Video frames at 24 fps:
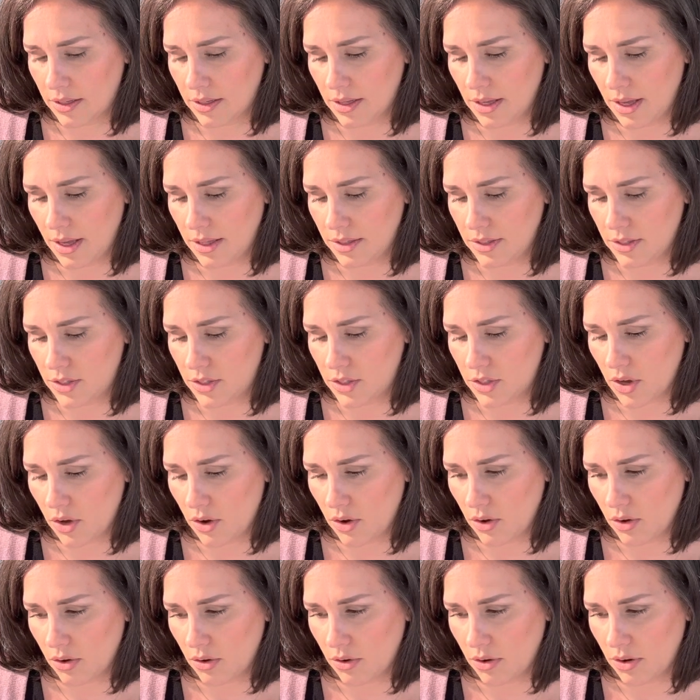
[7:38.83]
And
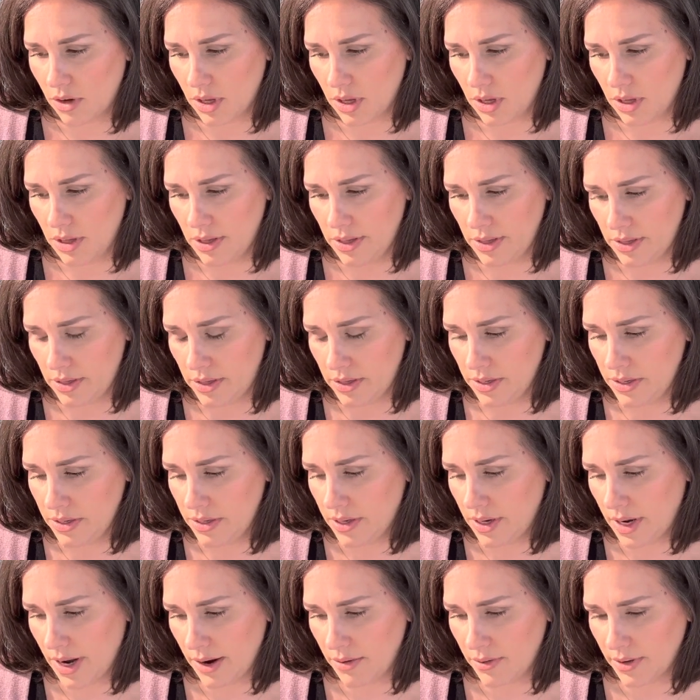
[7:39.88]
so
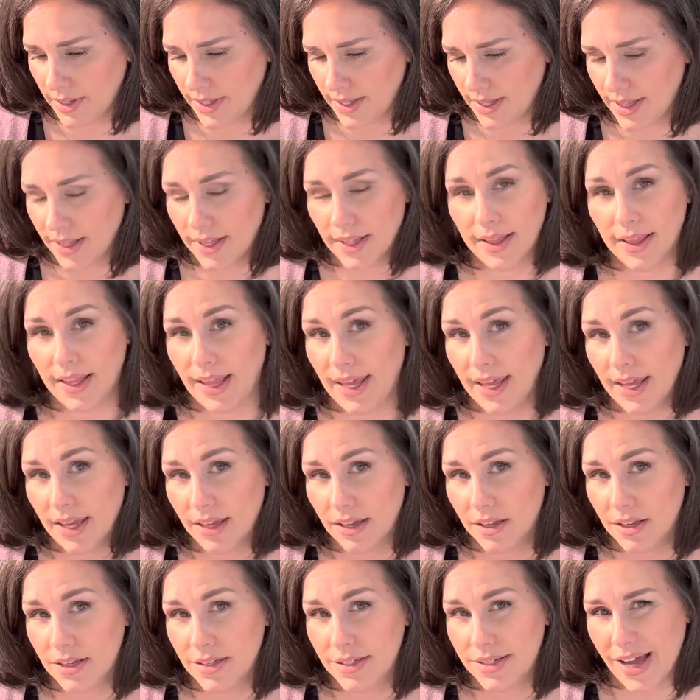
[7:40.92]
I really
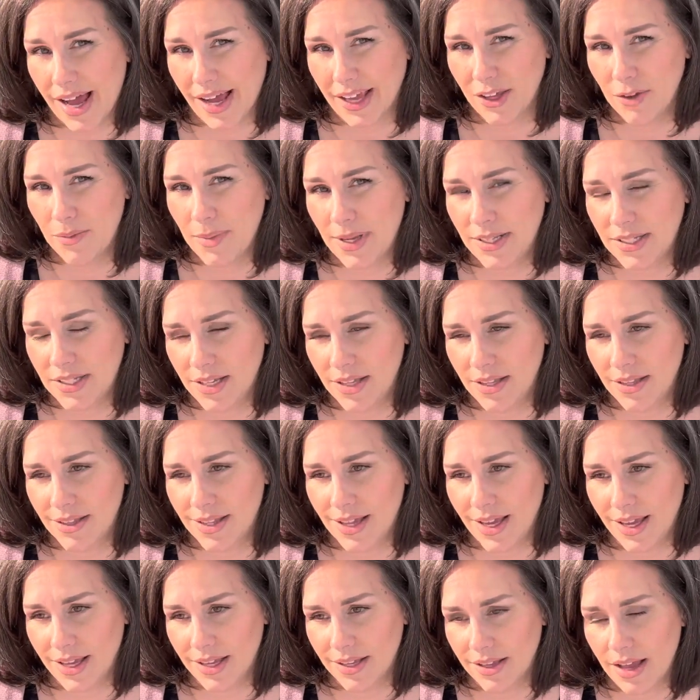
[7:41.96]
like documenting
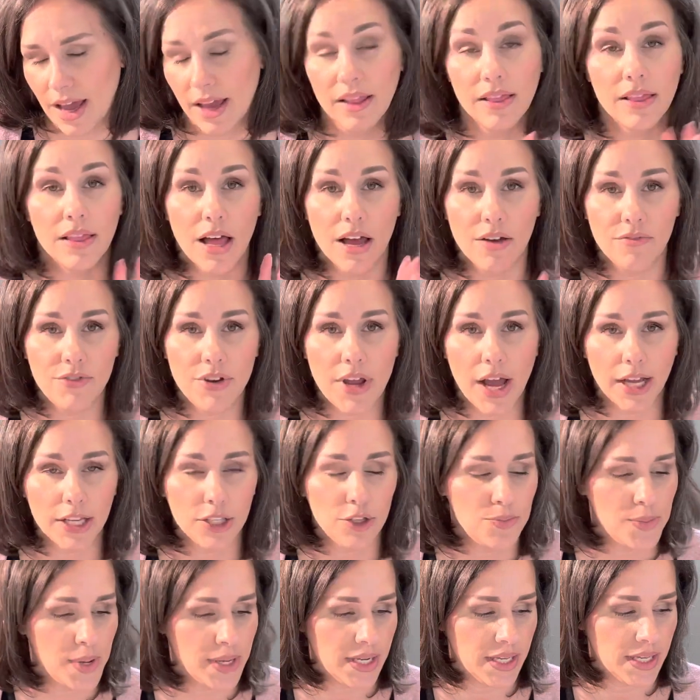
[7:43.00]
things. I love
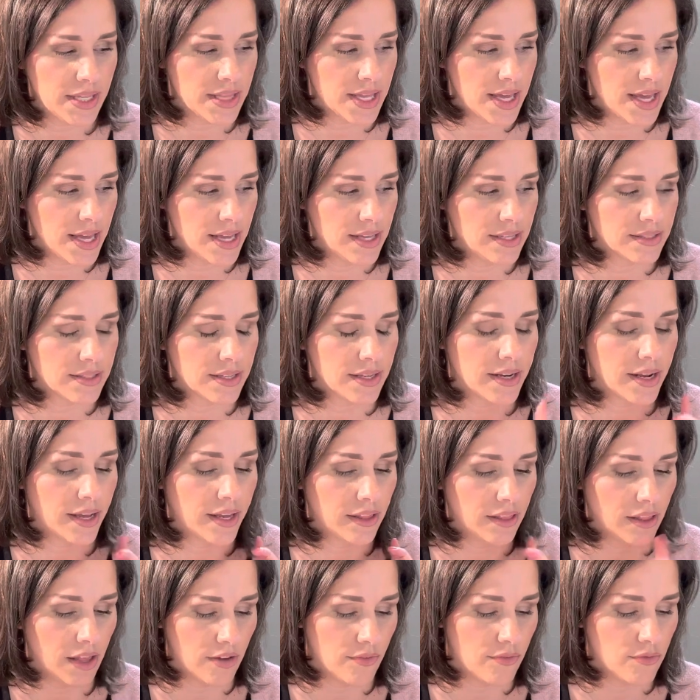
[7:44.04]
documenting things, and I
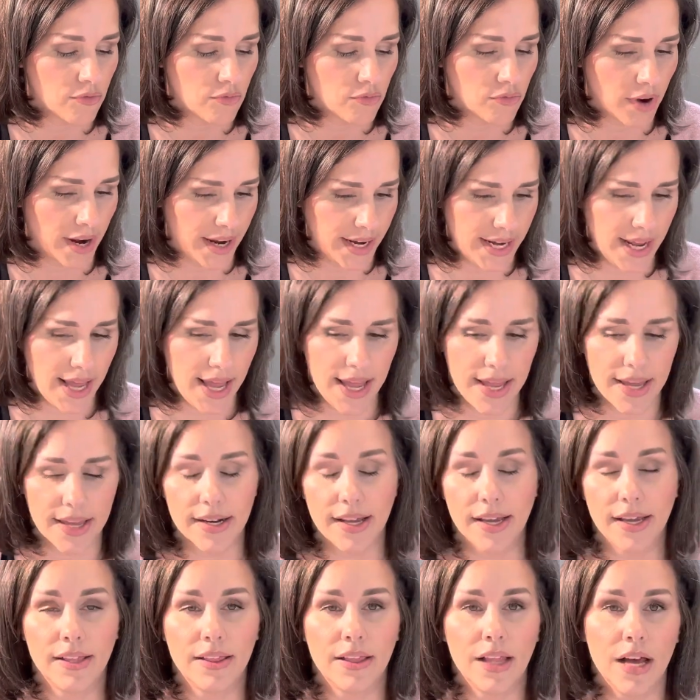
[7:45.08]
love writing, and
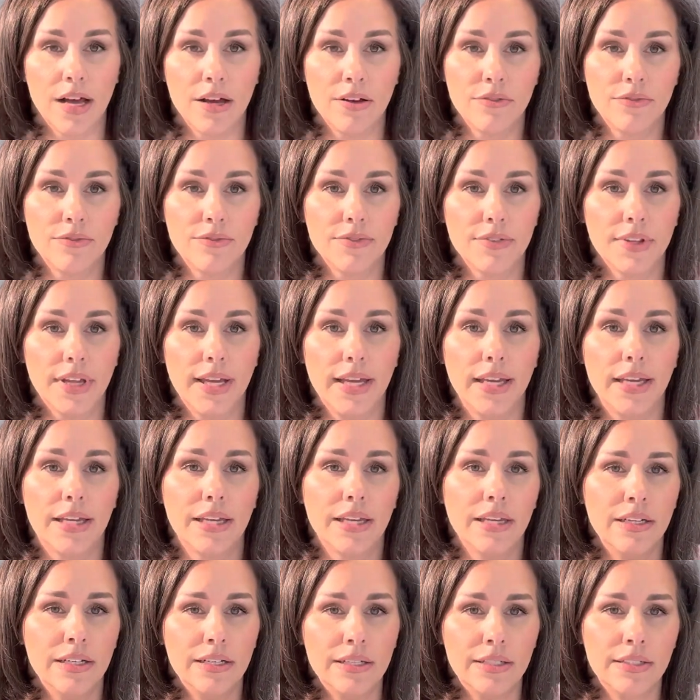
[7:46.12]
I love
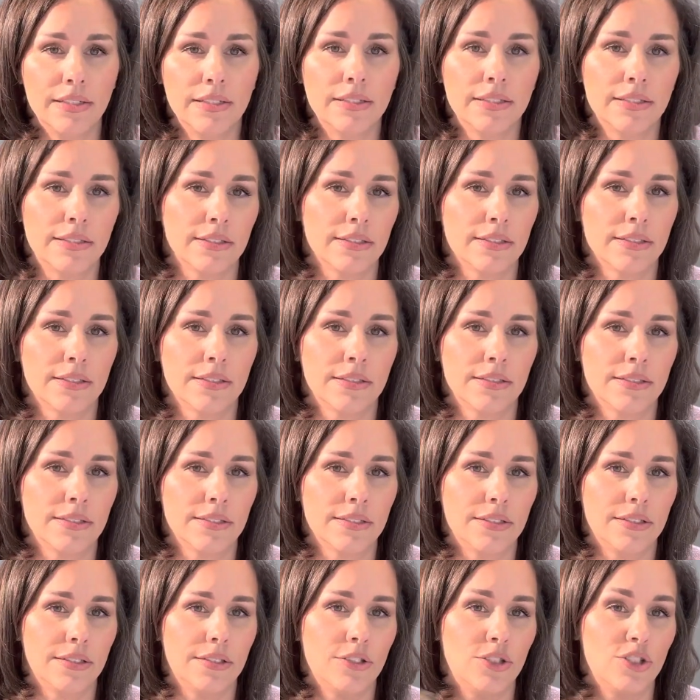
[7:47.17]
like
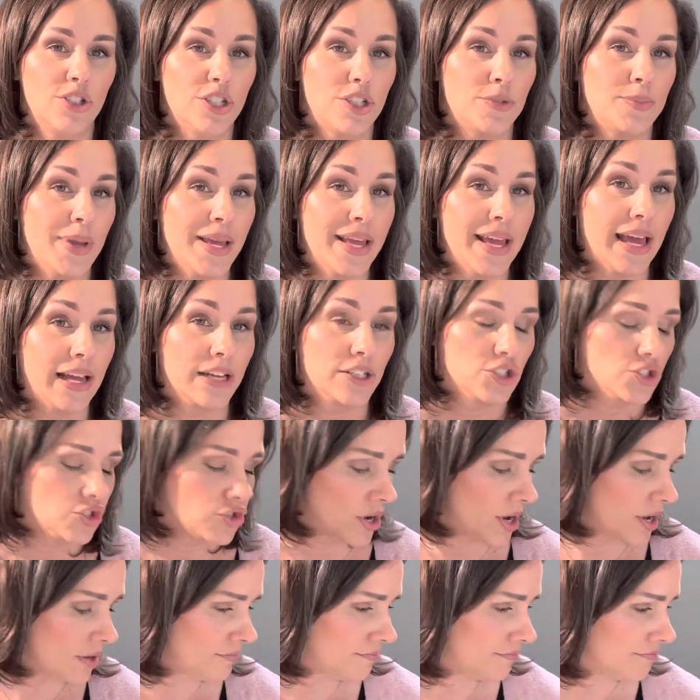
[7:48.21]
just being
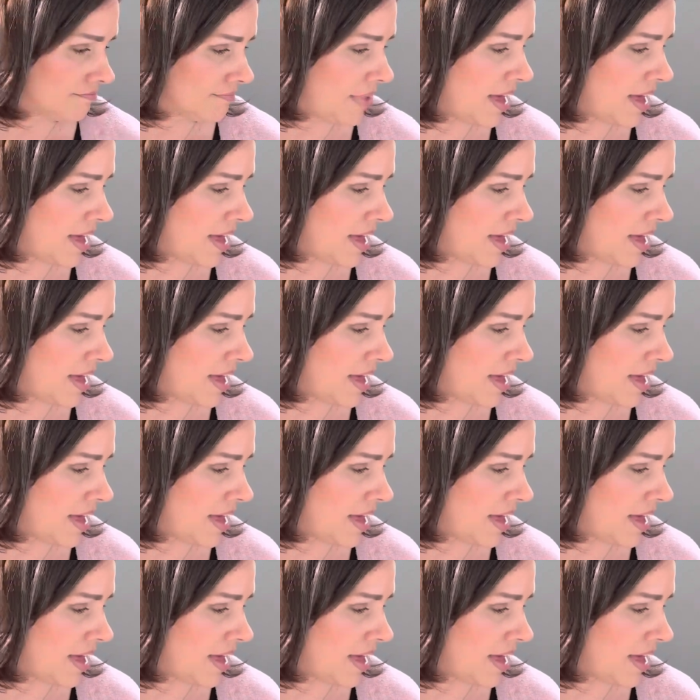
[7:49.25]
extra.